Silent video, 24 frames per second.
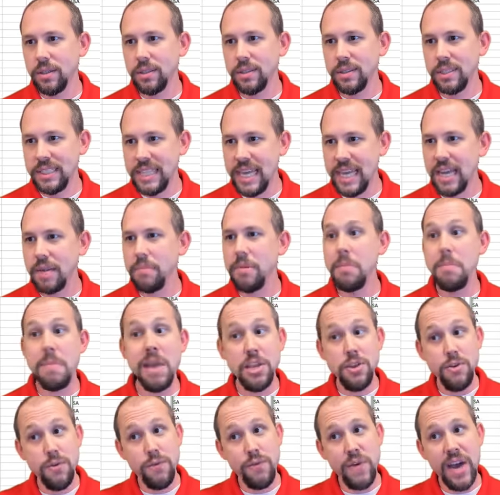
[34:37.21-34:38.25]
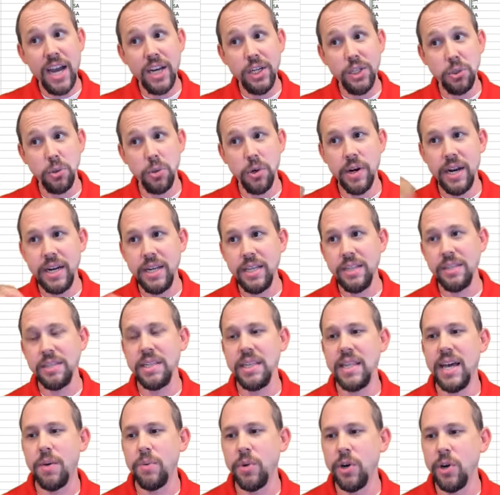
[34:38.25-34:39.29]
segment manufacturer. I didn't see
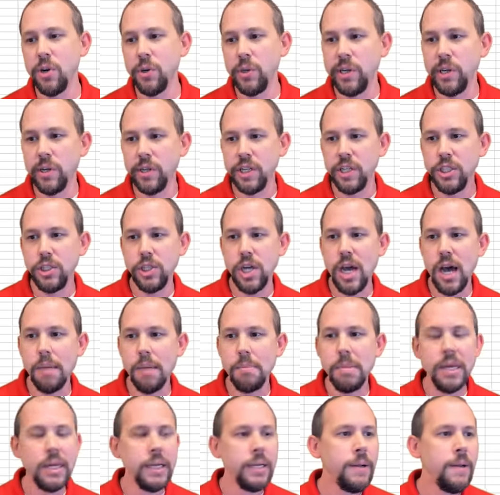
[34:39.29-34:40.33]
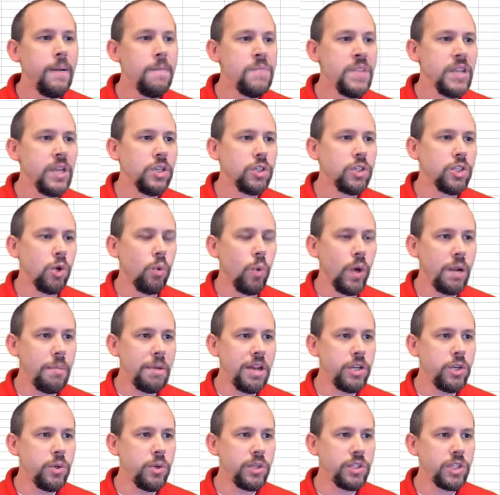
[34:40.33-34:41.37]
that one earlier. Good job. So what I'm
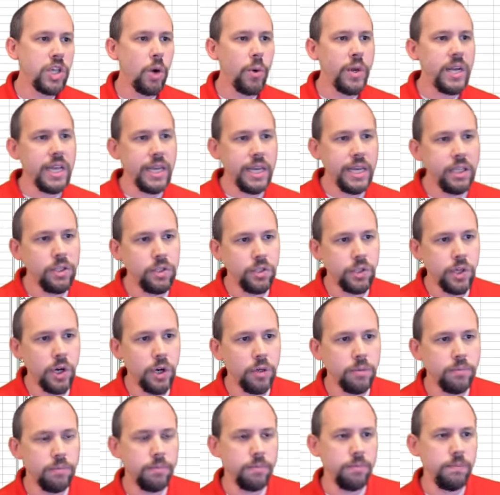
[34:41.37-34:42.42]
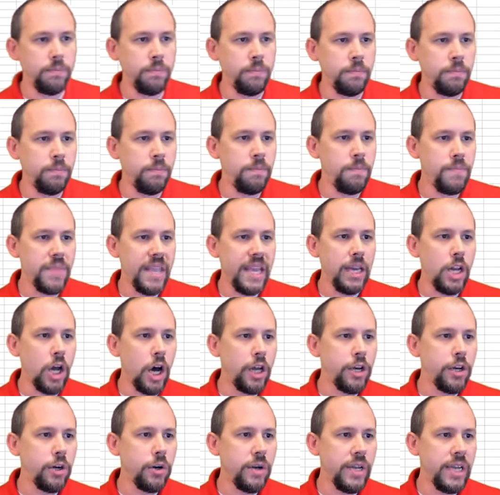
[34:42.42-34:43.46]
going to do is go into insert and
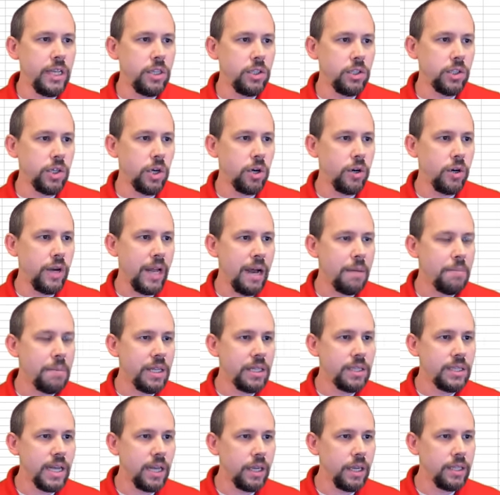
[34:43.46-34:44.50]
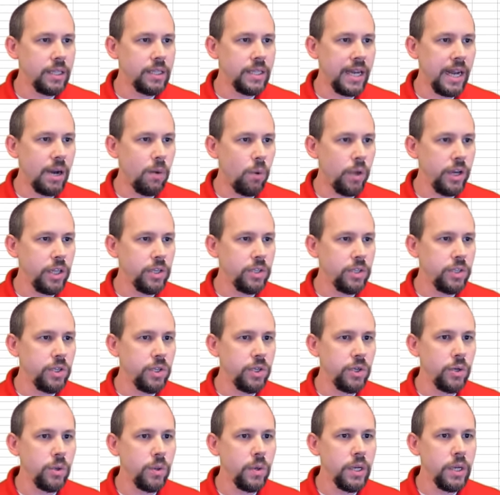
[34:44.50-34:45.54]
under insert, I'm going to tell it that I want to
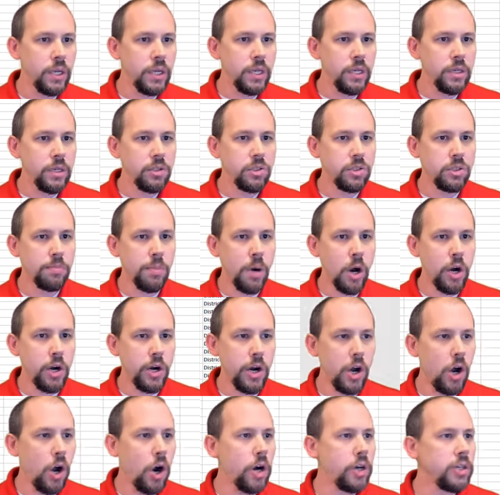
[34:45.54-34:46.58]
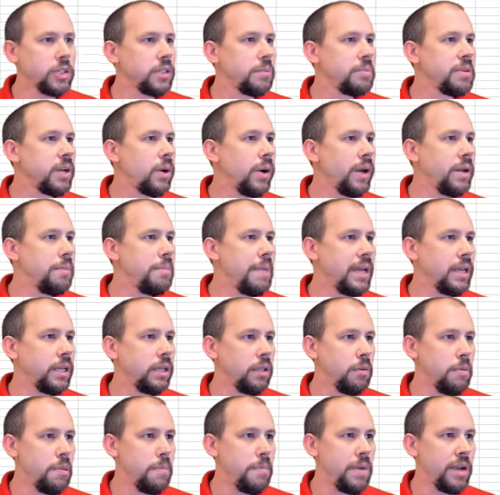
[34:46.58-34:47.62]
do smart art. Let me go ahead and make it a
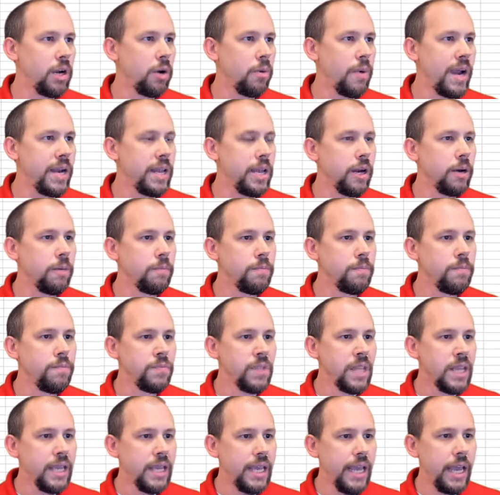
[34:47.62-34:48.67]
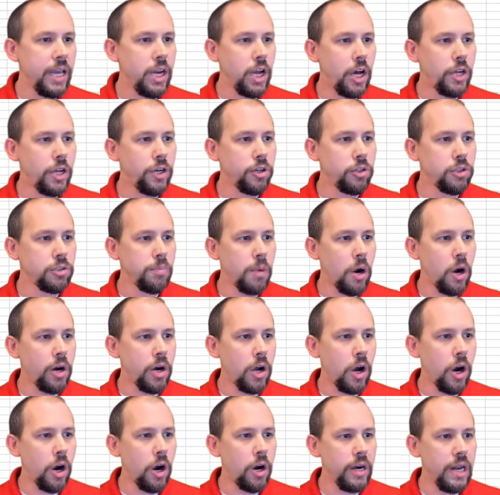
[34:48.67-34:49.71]
little bit bigger right here. And under smart
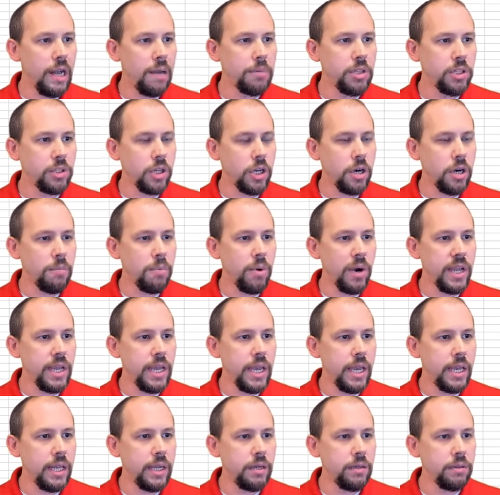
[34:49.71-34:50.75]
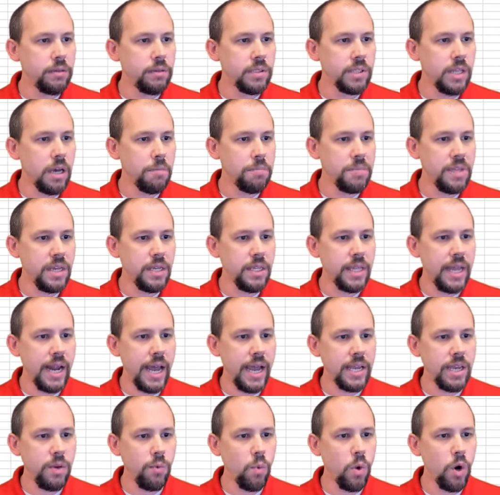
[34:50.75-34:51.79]
art, I'm just going to bring in something that I
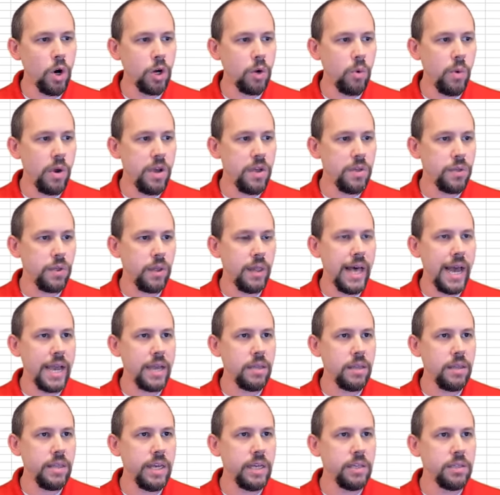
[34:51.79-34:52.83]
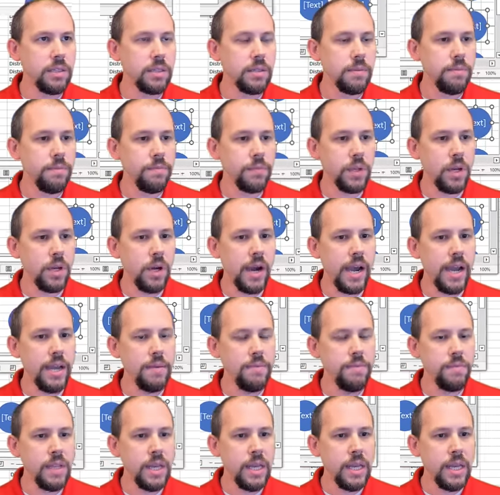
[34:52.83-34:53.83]
can work with like this. All right.